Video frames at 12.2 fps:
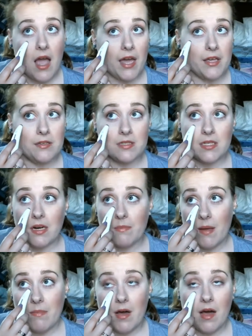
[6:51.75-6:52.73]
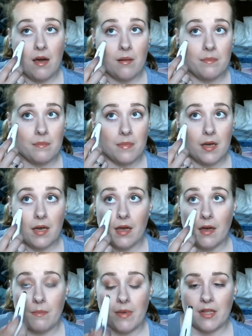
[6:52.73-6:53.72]
I used it on my mom,
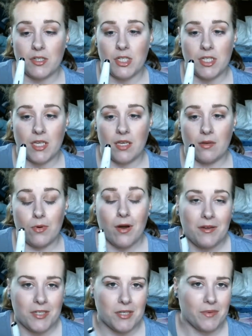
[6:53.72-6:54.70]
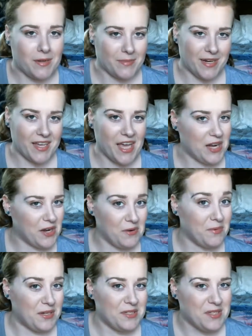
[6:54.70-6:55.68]
and she wanted me to get her
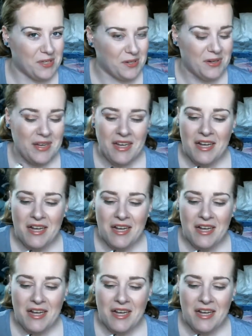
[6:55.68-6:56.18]
one too.